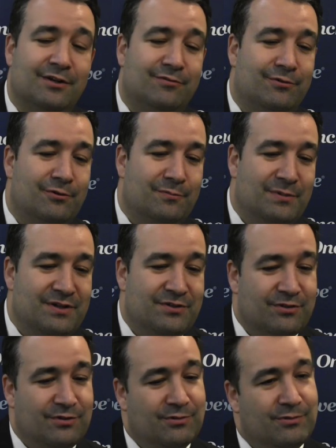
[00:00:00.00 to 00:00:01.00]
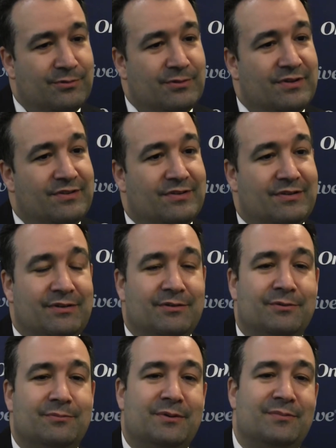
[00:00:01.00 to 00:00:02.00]
for a patient who is you
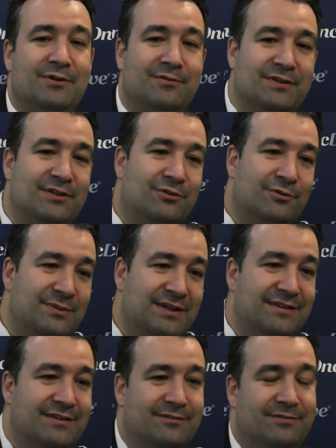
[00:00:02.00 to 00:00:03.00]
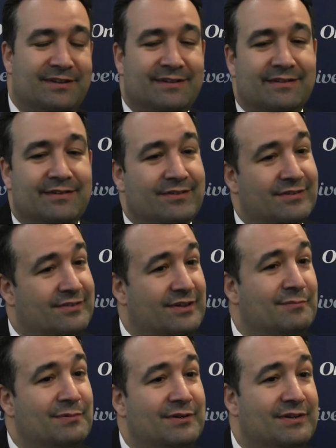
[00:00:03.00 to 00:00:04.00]
know maybe of intermediate fitness. A
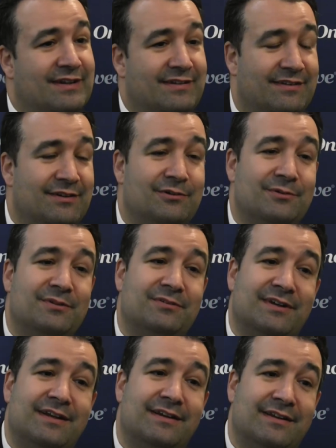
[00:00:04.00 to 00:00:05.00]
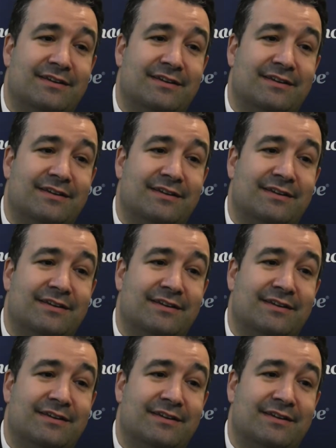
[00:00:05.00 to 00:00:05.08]
triplet I think would be very